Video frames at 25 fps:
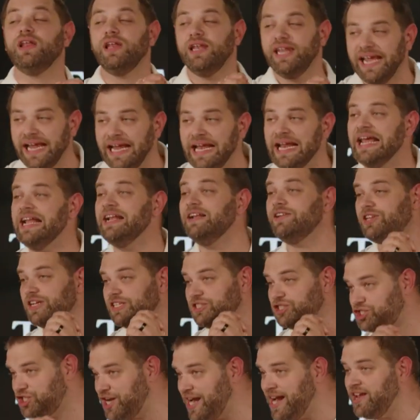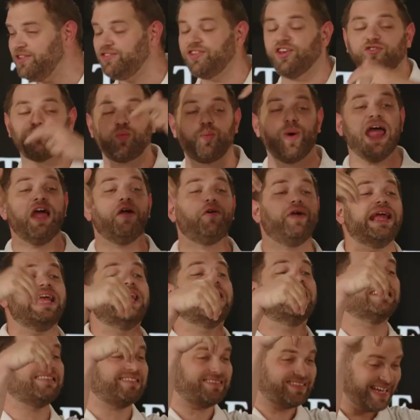you lean into Jesus where
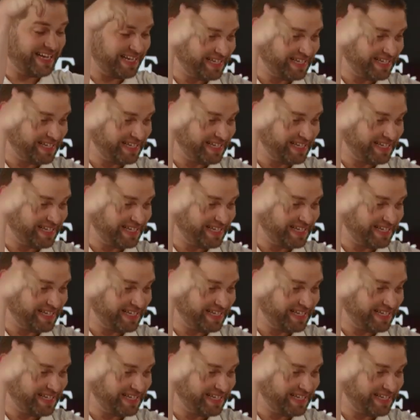he is